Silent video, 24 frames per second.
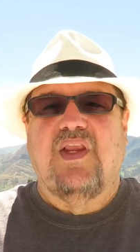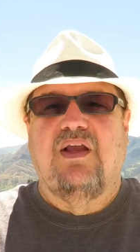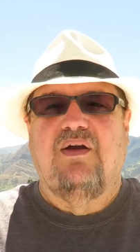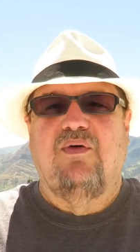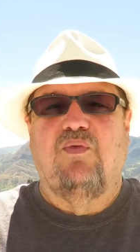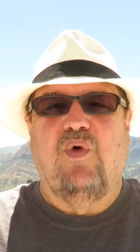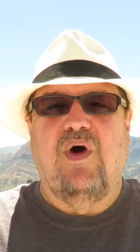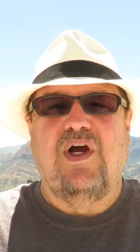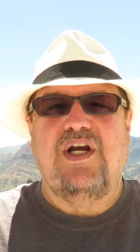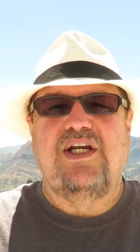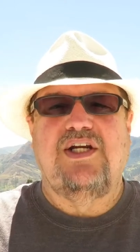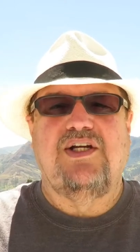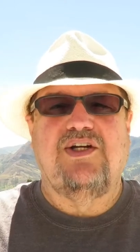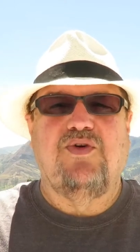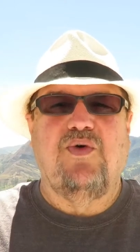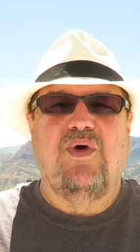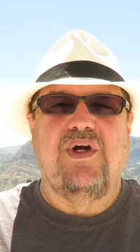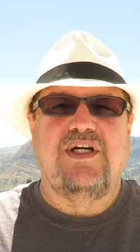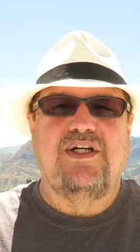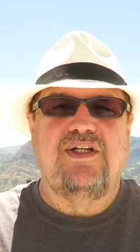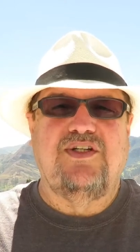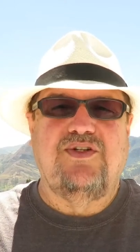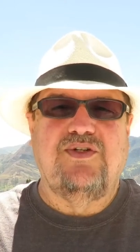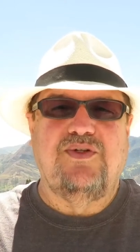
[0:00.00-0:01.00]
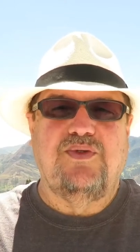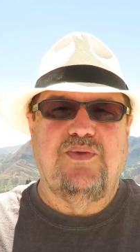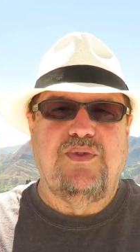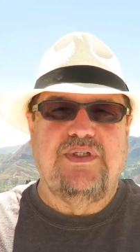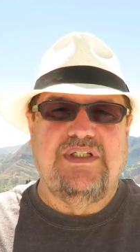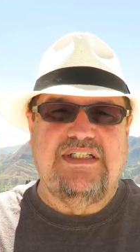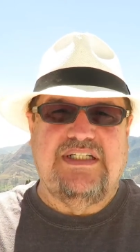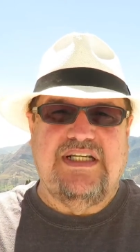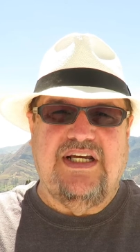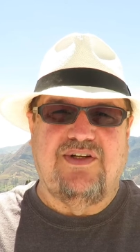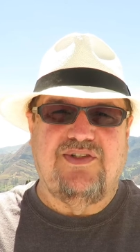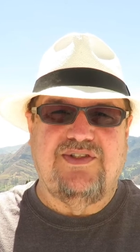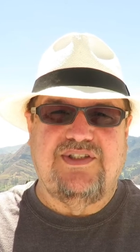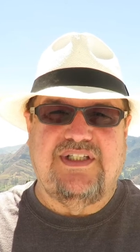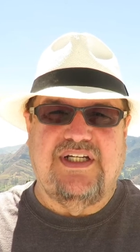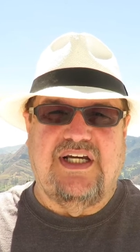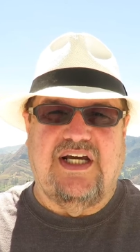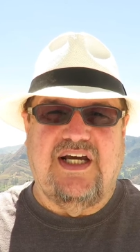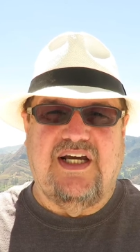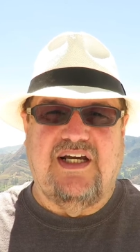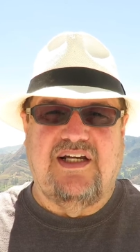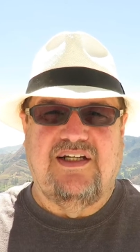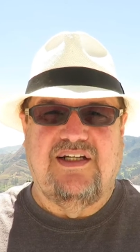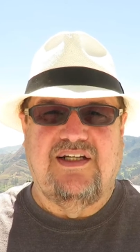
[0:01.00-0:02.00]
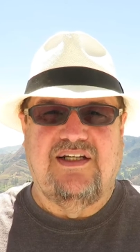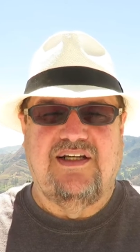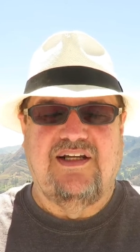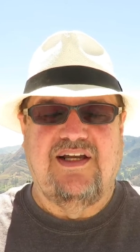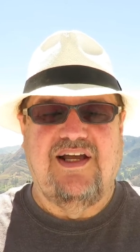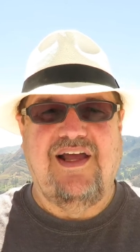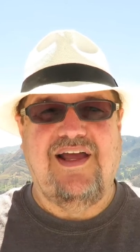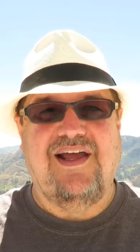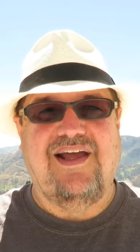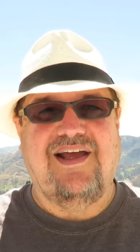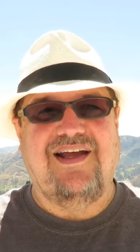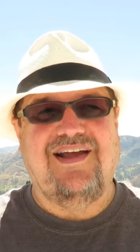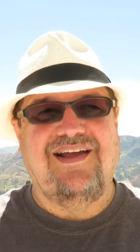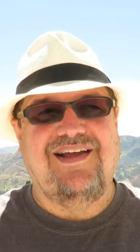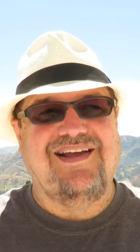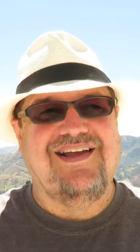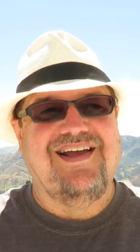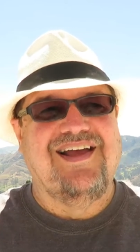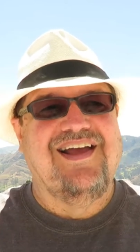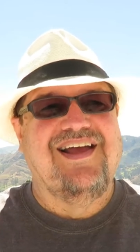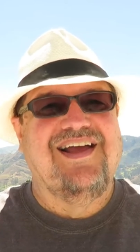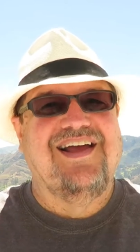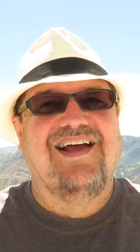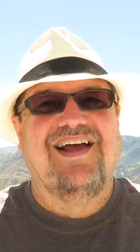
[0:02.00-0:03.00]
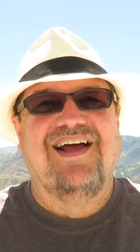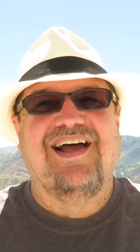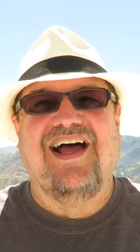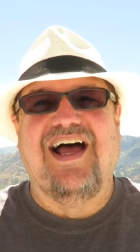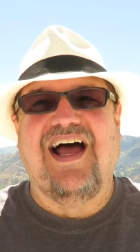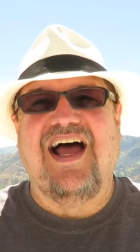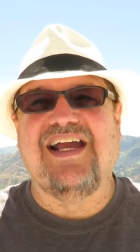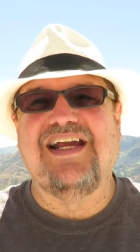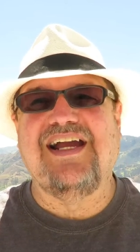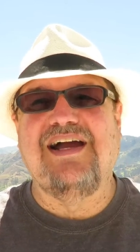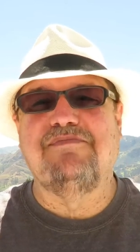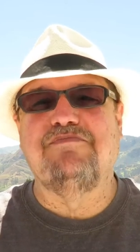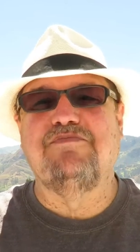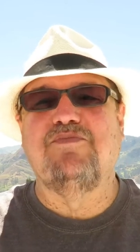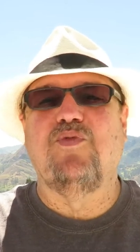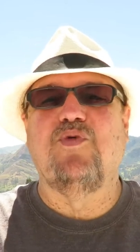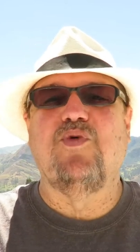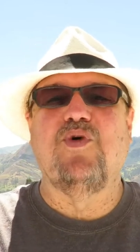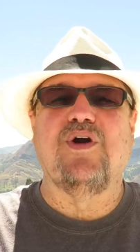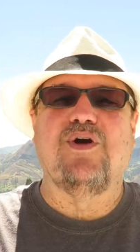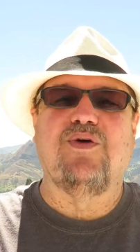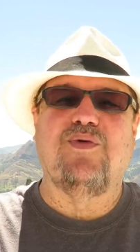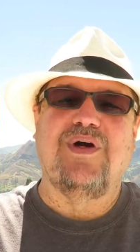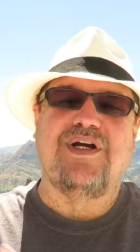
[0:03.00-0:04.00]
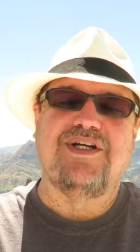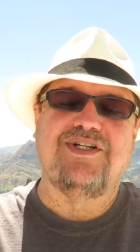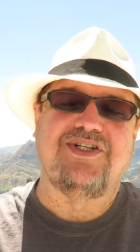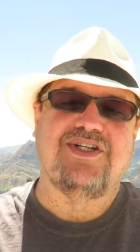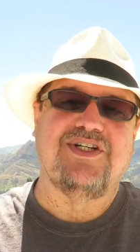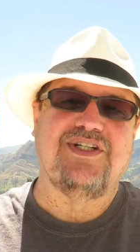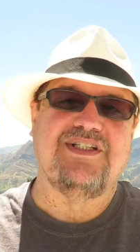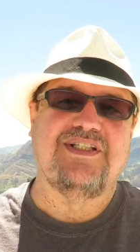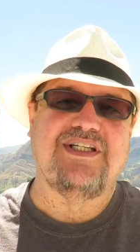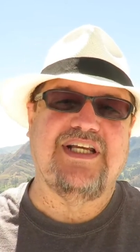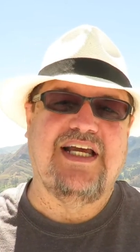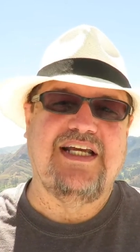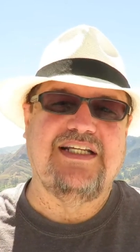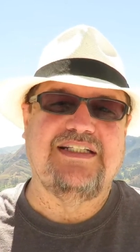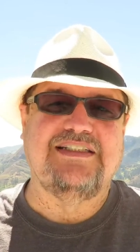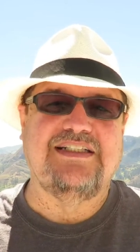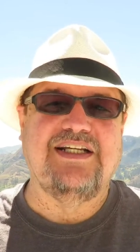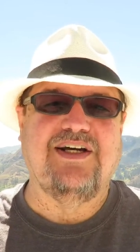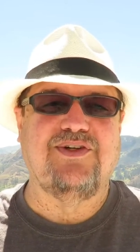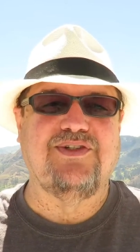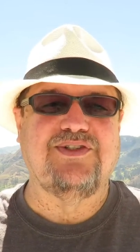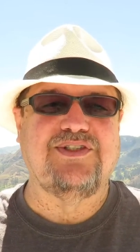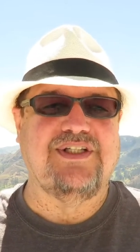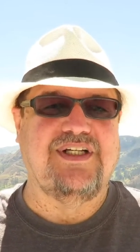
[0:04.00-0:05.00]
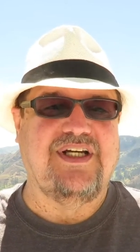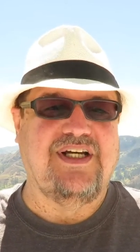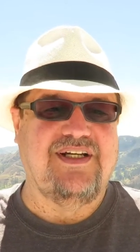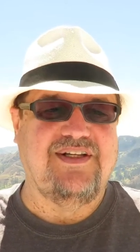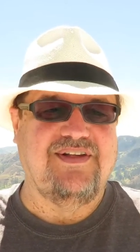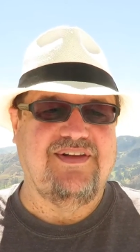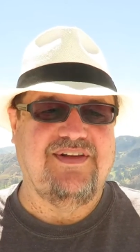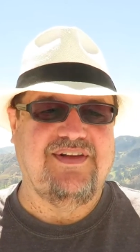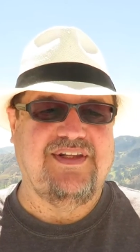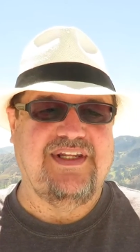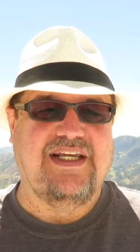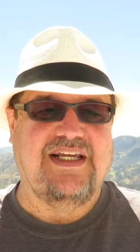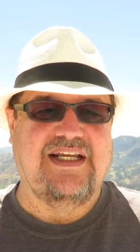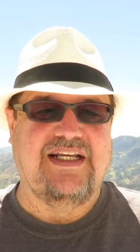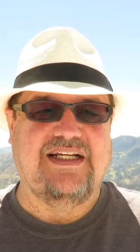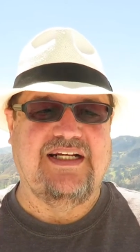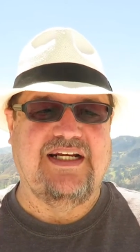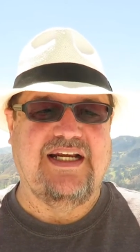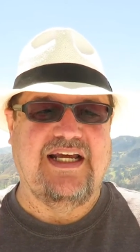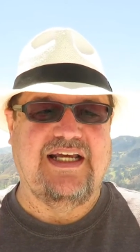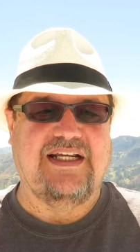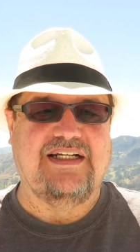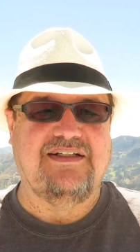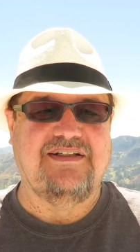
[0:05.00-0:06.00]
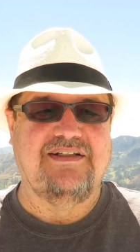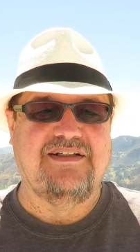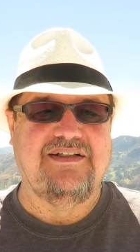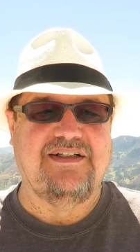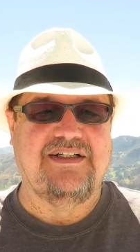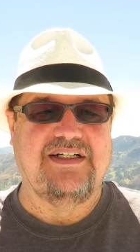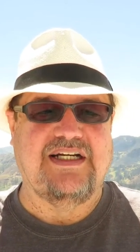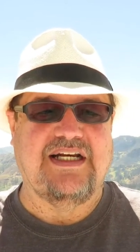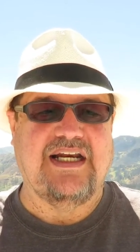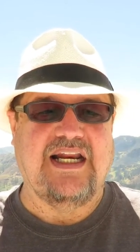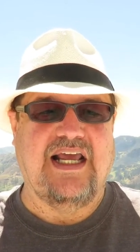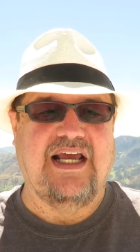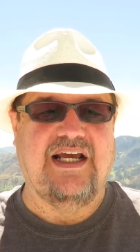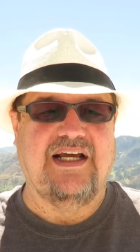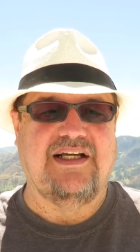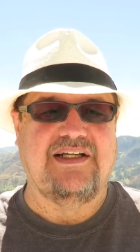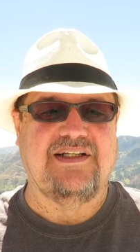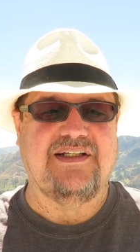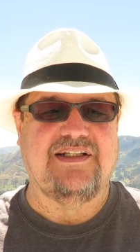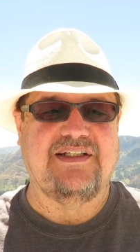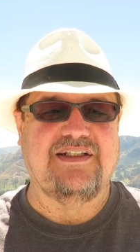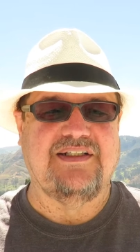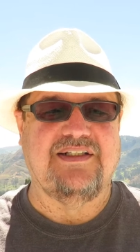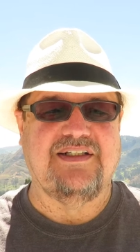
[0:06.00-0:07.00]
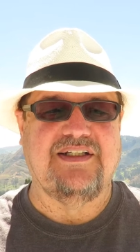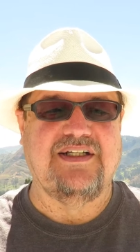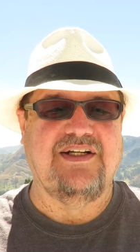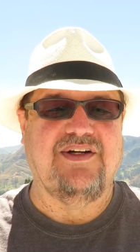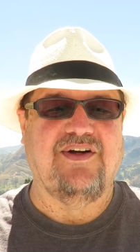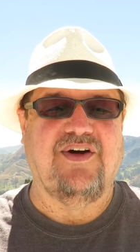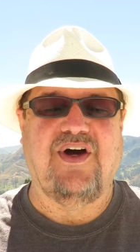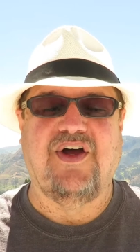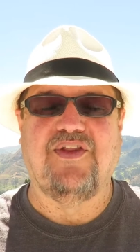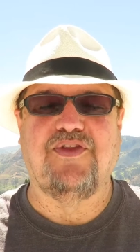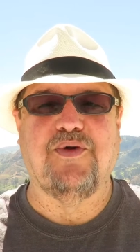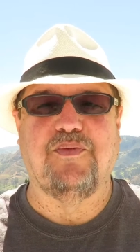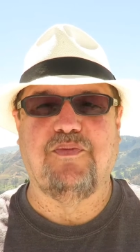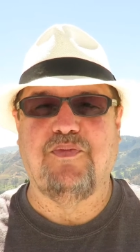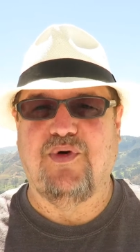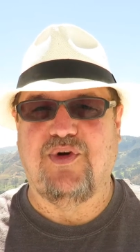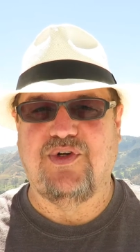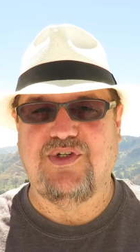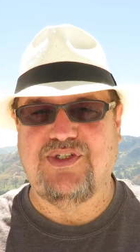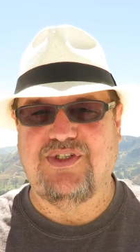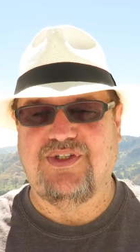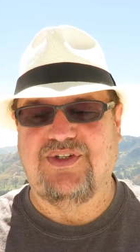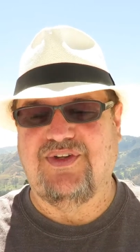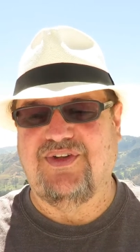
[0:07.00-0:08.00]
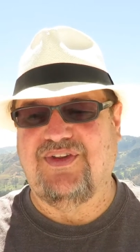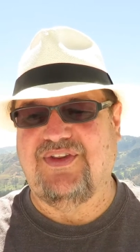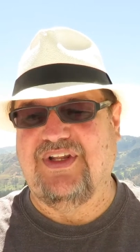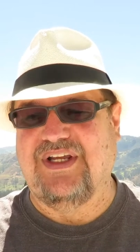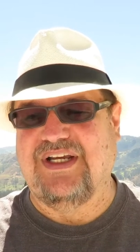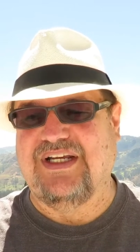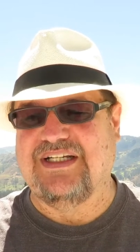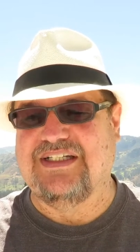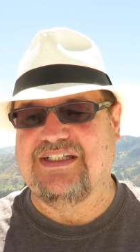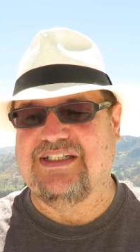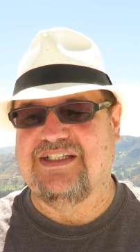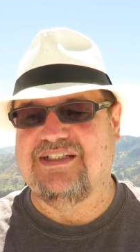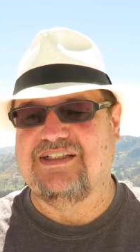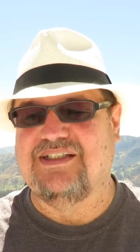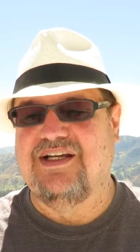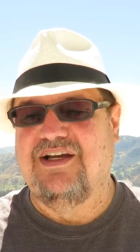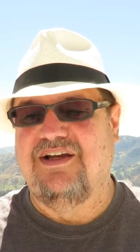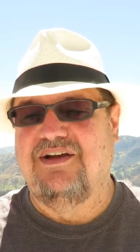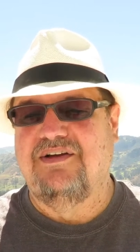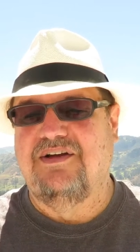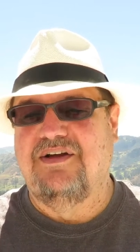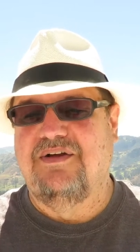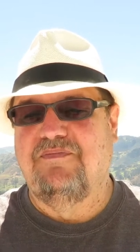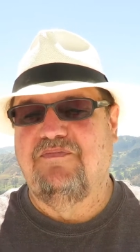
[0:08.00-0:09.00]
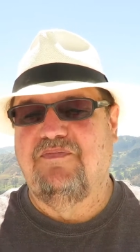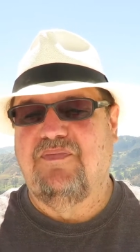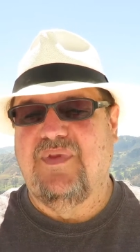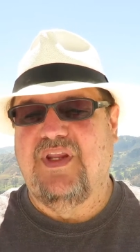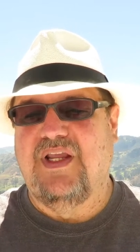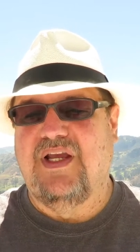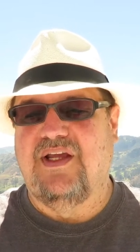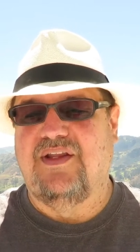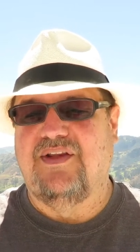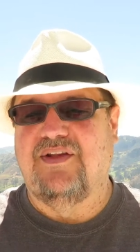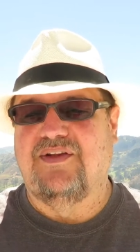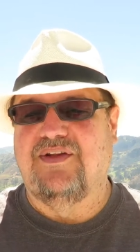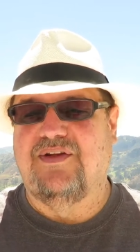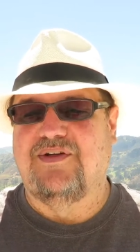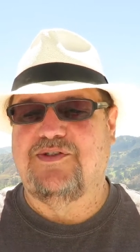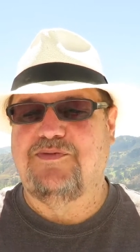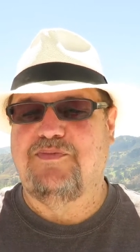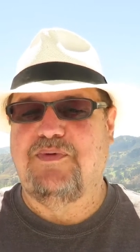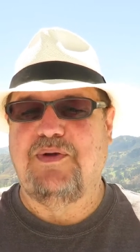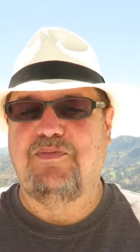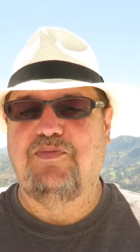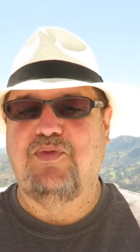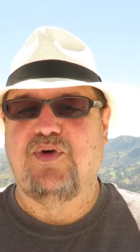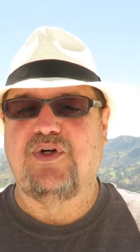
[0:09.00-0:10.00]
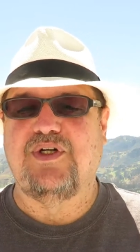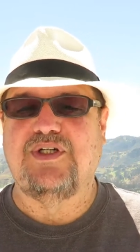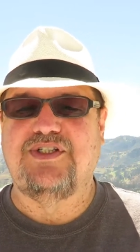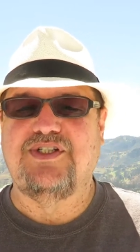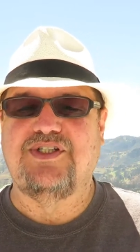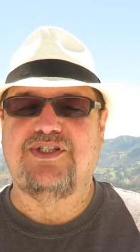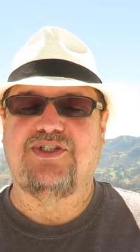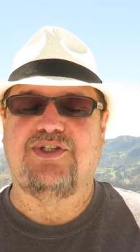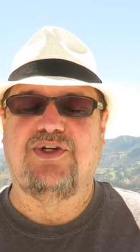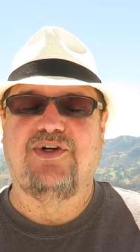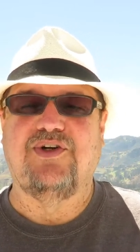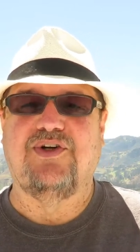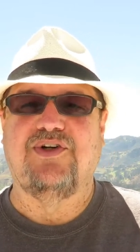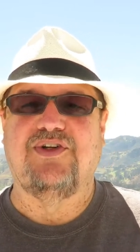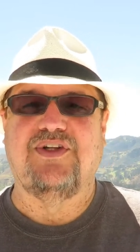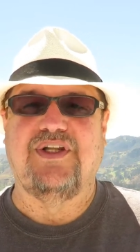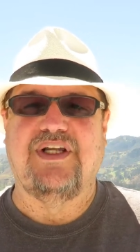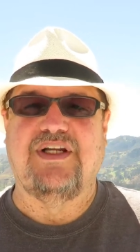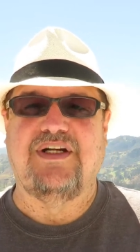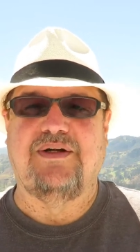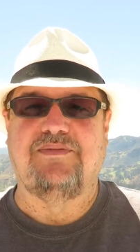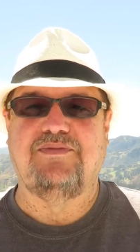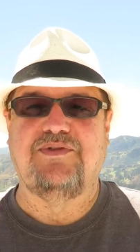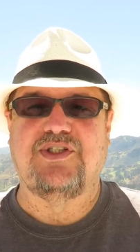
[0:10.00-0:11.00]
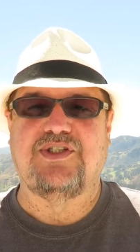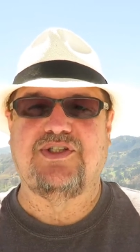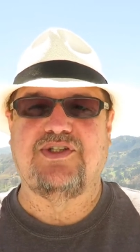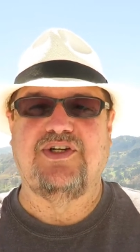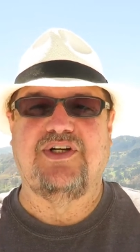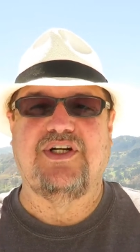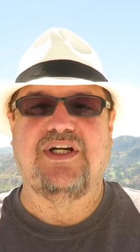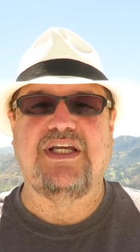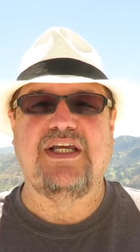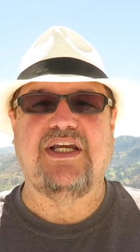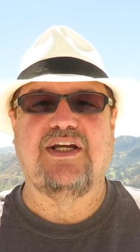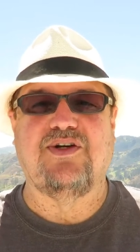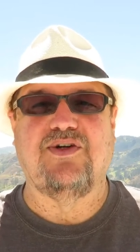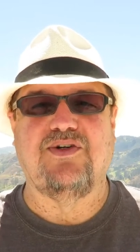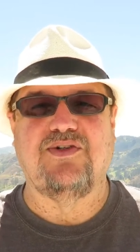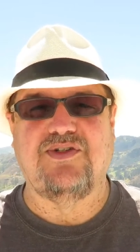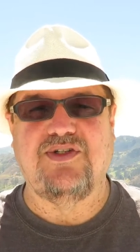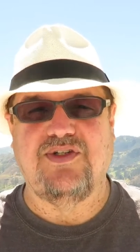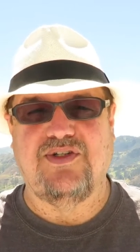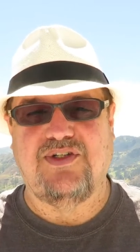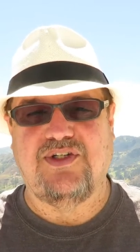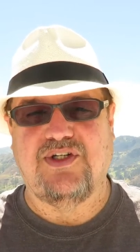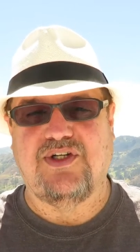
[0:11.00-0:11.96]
What are you going to do with Delta? I got more questions on Delta than on uh, you know, other personal things. It's, uh, there's people concerned that I'm just going to kick her to the